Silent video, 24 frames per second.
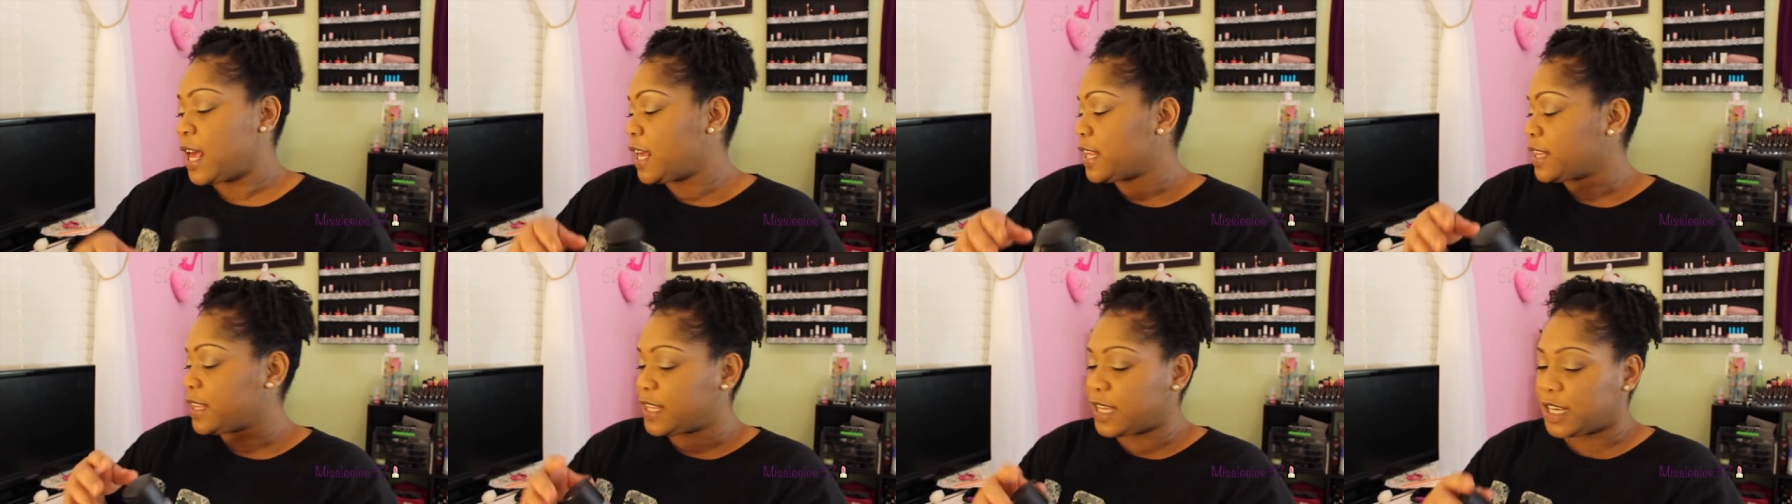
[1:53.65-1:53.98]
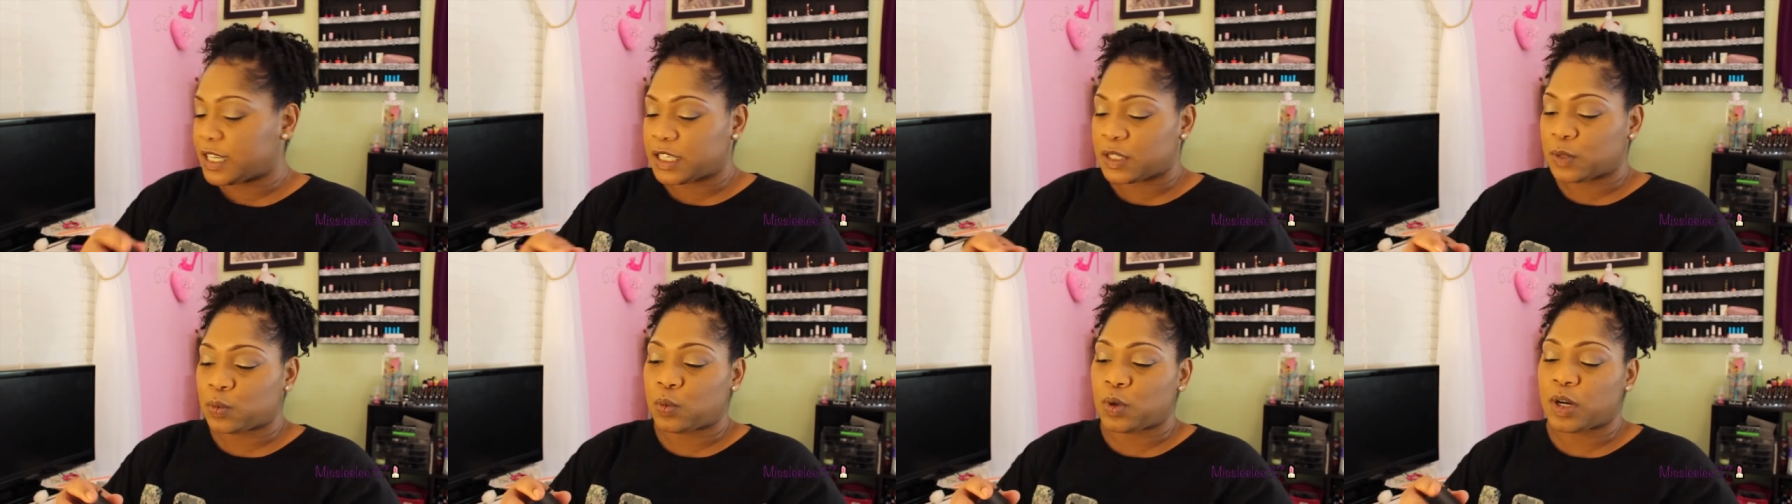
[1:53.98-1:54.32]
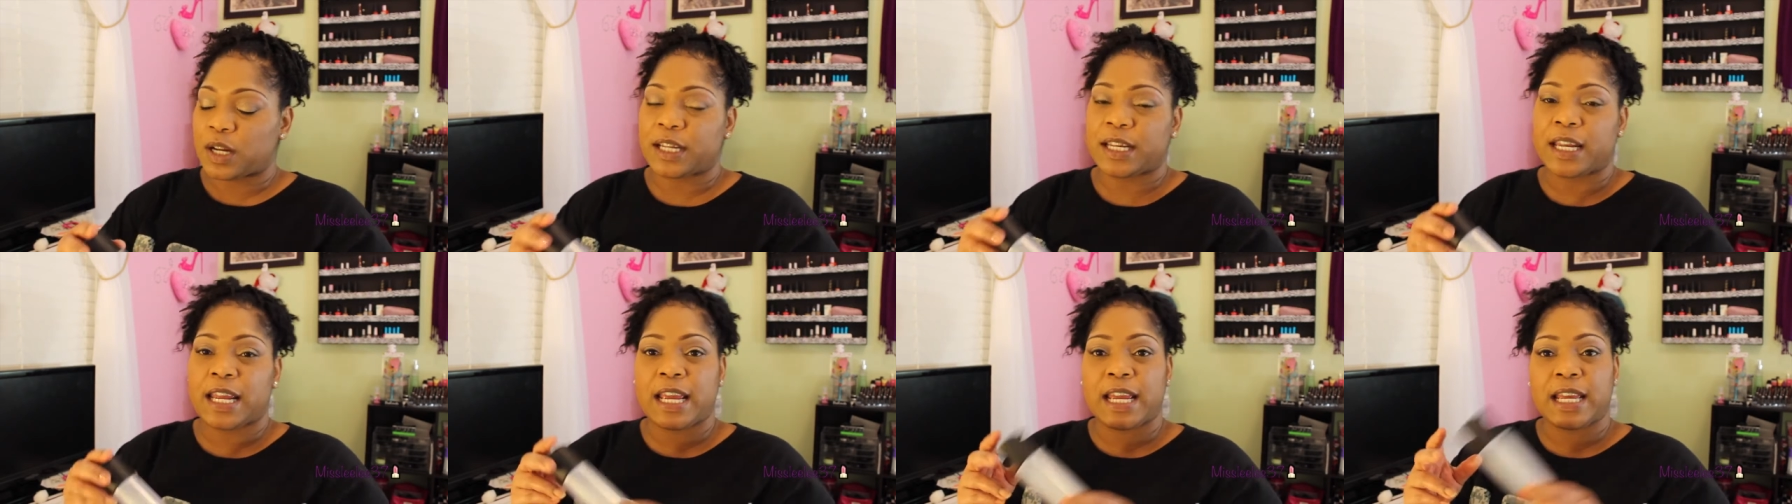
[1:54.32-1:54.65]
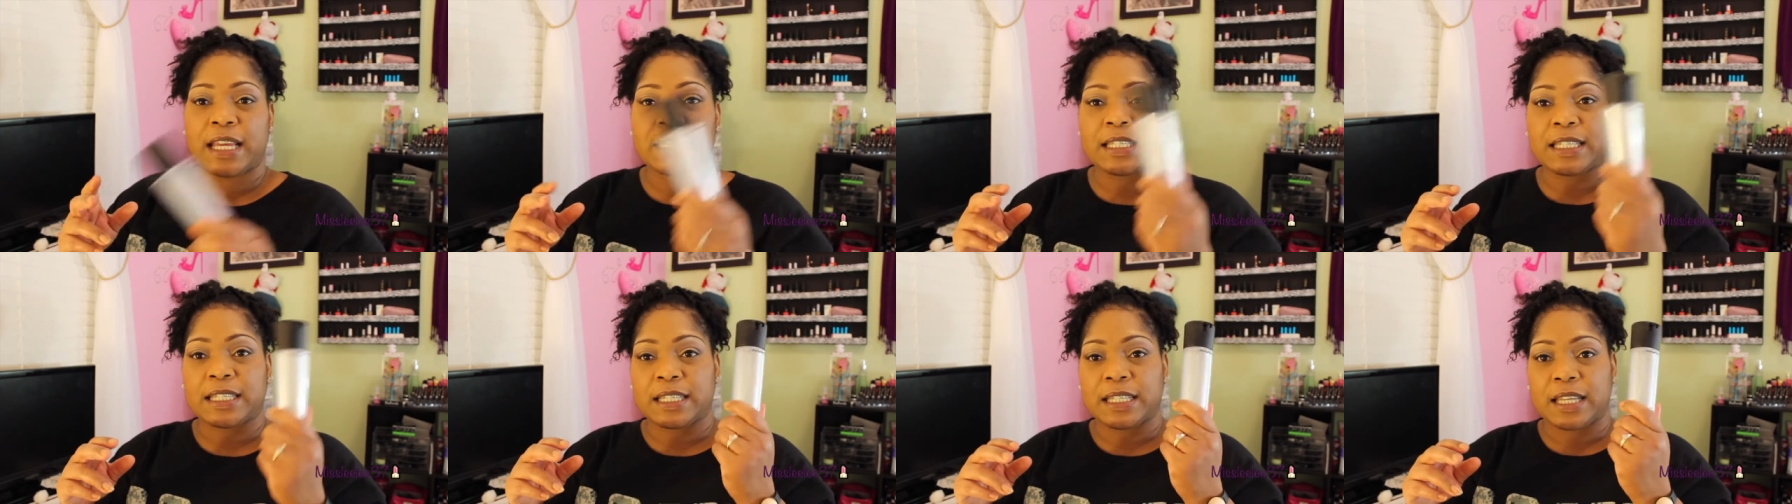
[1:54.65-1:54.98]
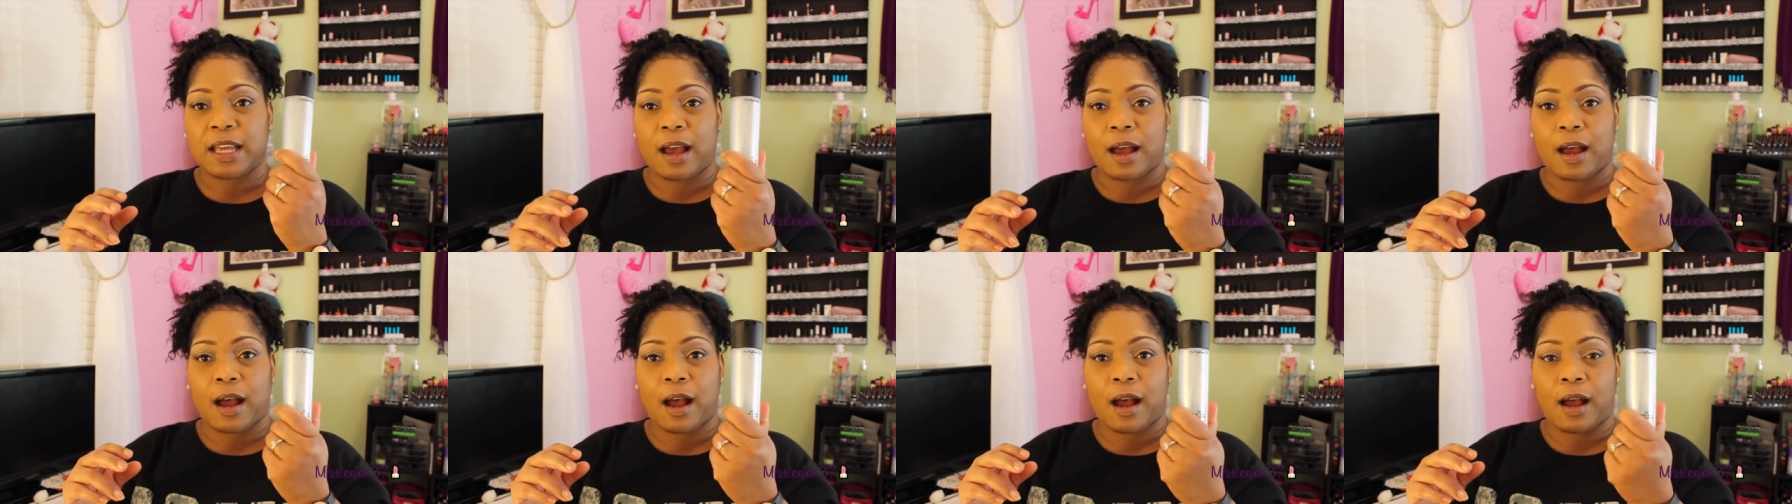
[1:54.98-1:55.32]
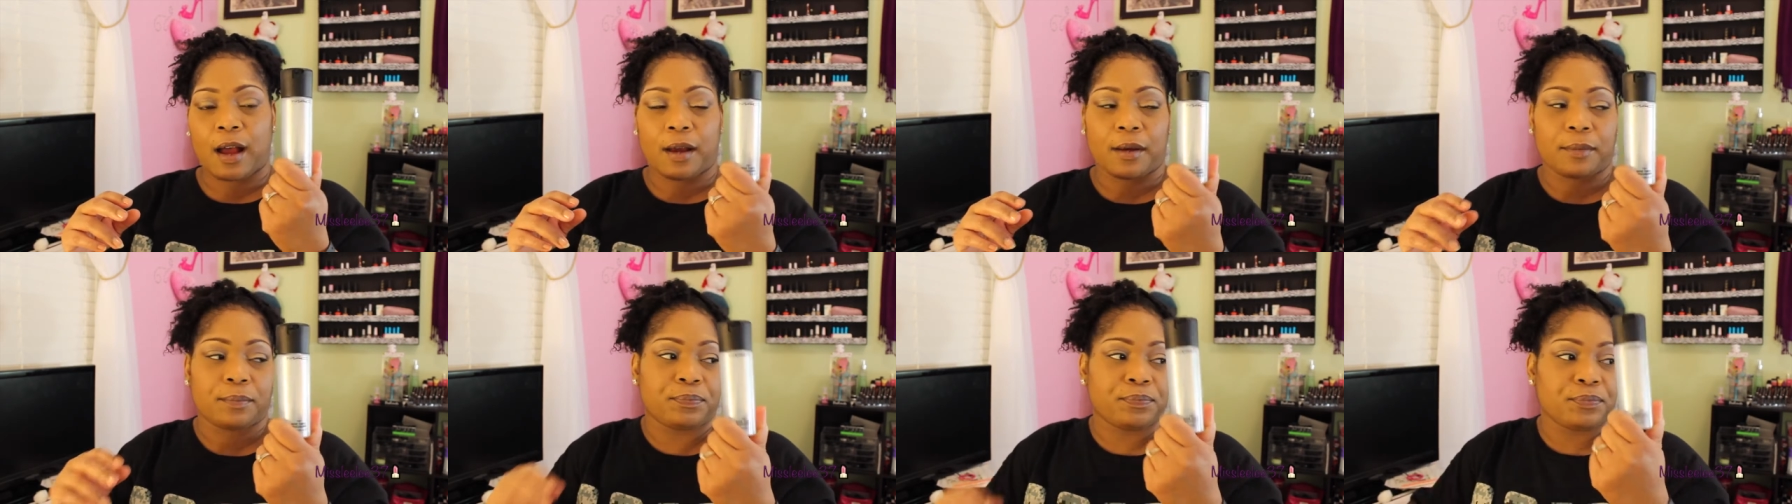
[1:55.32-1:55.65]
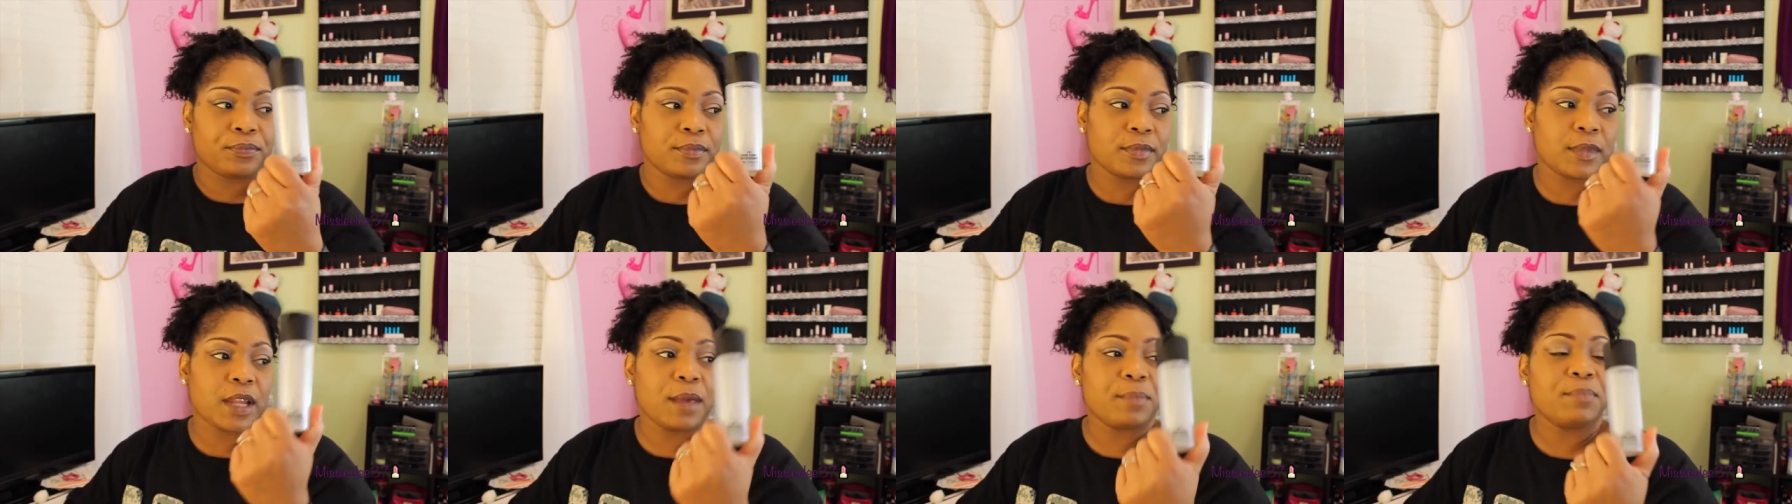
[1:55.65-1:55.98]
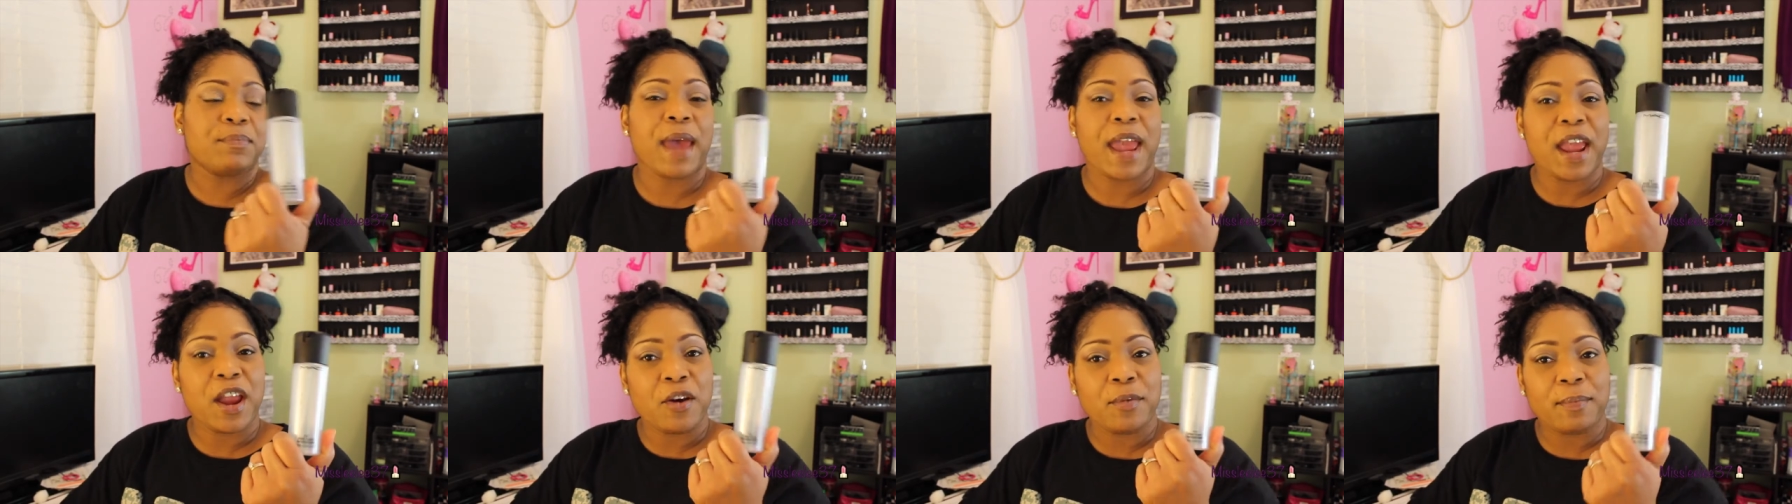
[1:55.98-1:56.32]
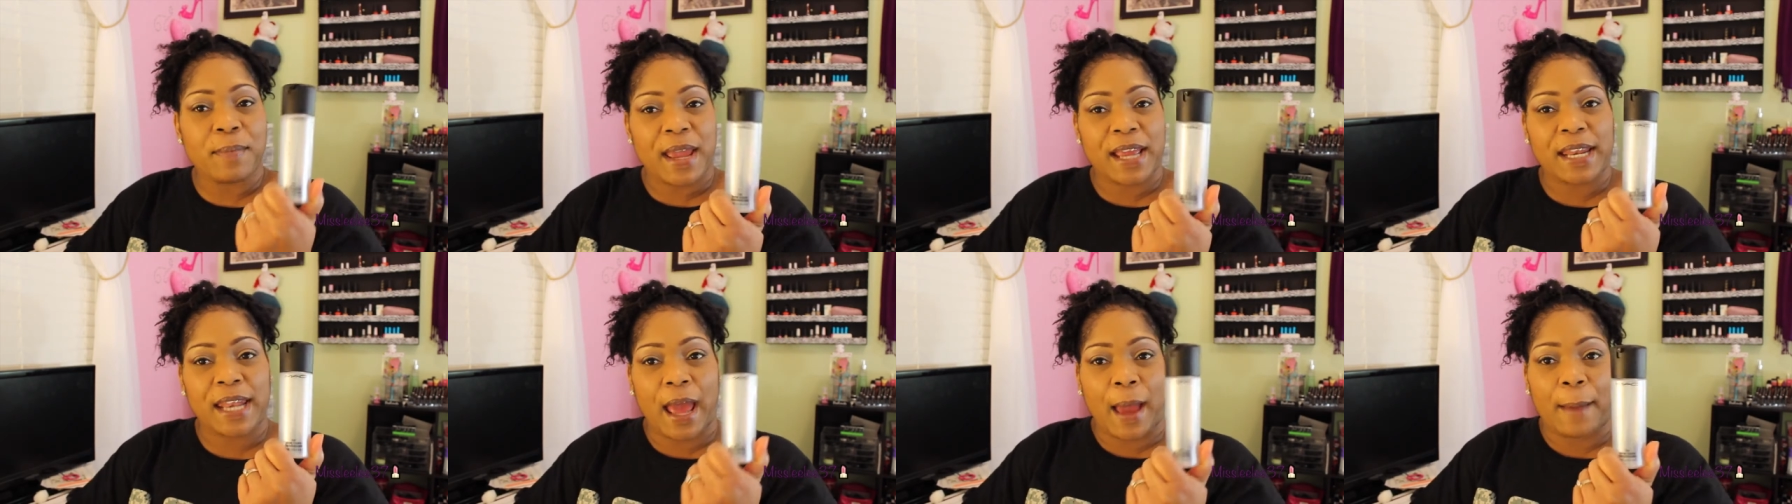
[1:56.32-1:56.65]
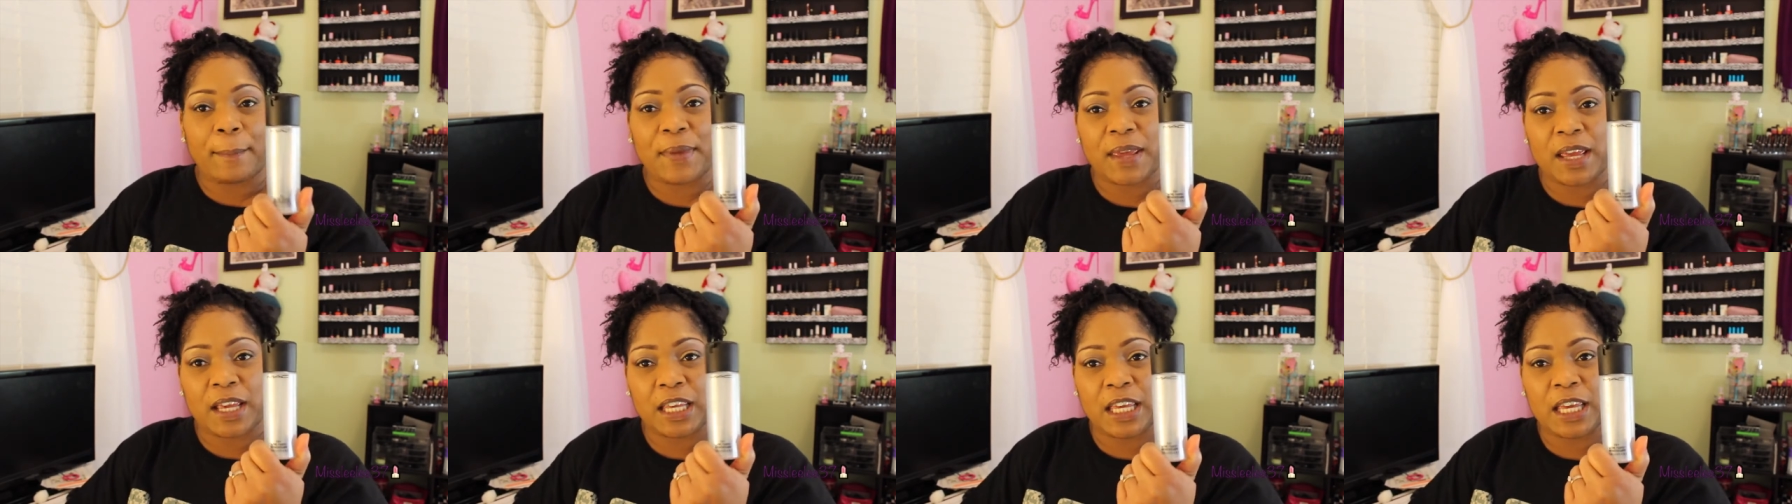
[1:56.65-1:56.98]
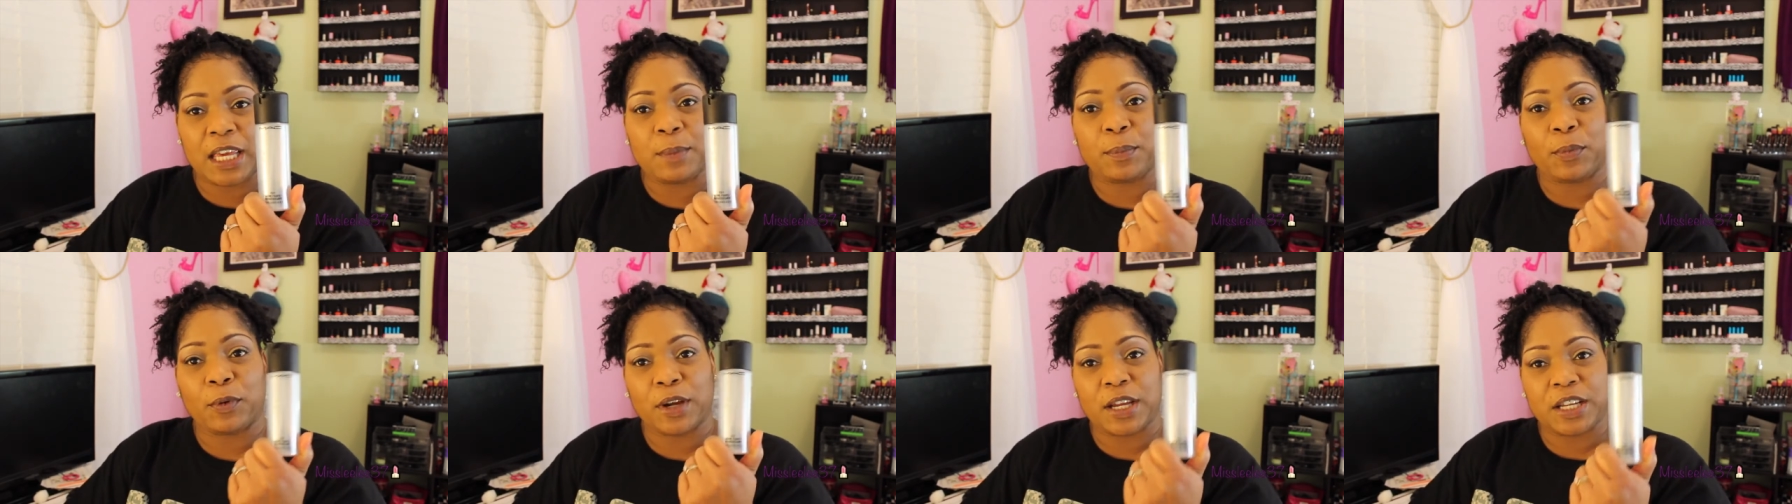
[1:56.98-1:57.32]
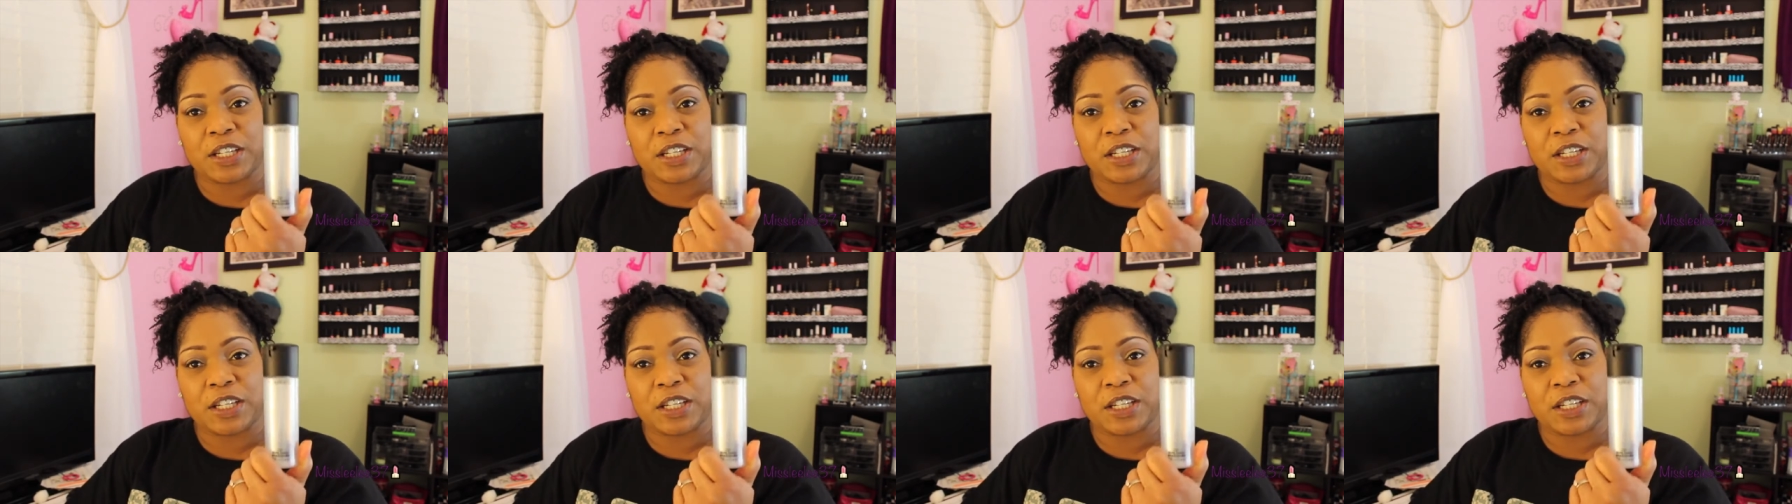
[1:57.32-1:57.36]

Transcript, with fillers: This one is, may or may not be a keeper.